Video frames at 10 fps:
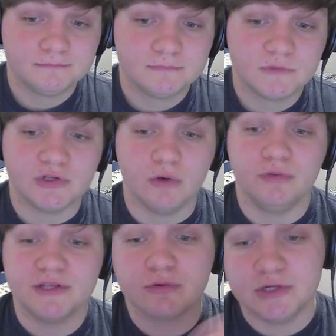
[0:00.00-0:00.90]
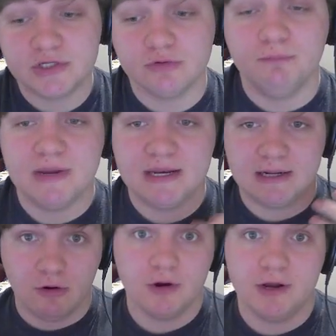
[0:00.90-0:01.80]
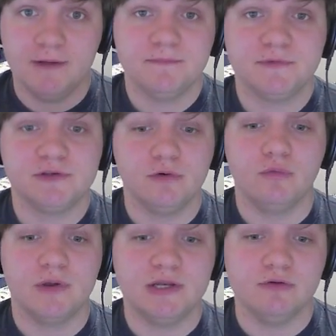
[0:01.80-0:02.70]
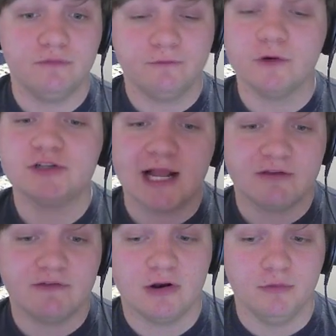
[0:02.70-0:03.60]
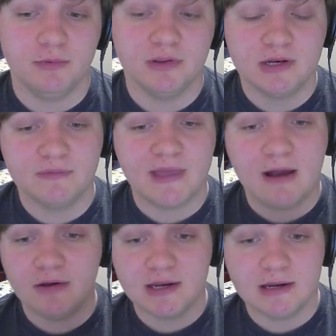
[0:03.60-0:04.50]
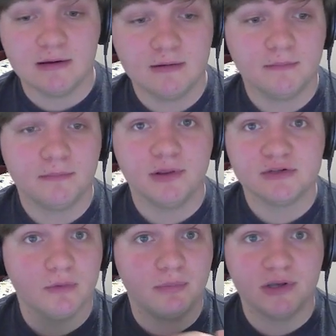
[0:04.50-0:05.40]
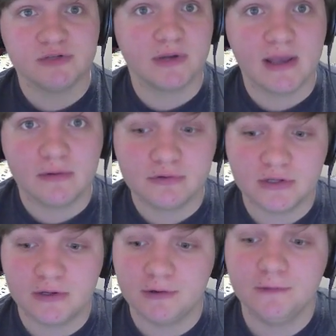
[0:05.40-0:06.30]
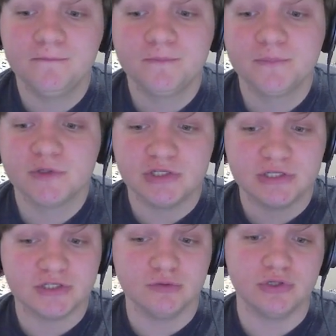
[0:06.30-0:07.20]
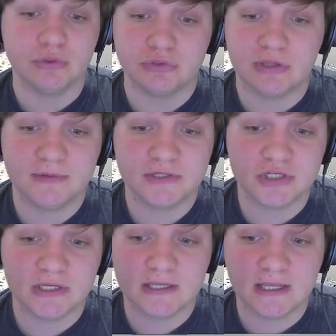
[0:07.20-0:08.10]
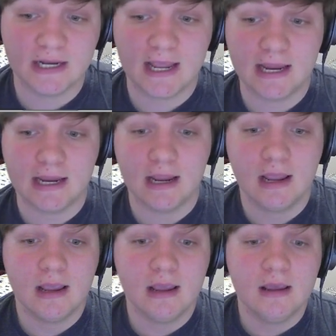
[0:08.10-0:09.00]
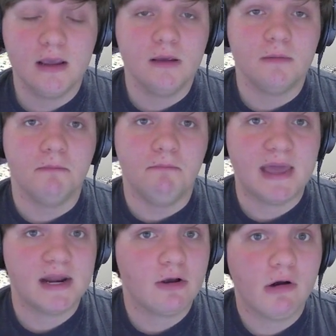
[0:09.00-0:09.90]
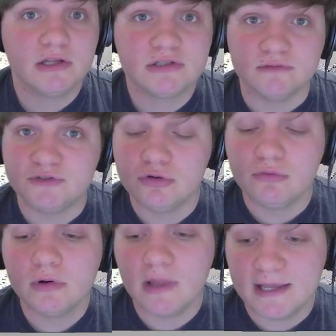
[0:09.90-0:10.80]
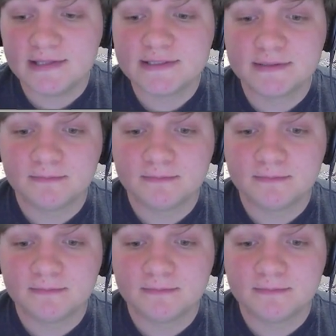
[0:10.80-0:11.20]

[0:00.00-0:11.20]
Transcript: So this creature, meaning Arya, so when you first activate her ability without any +1/+1 counters on her, she's a 2/2. So that means she can get a mana cost of 2 or less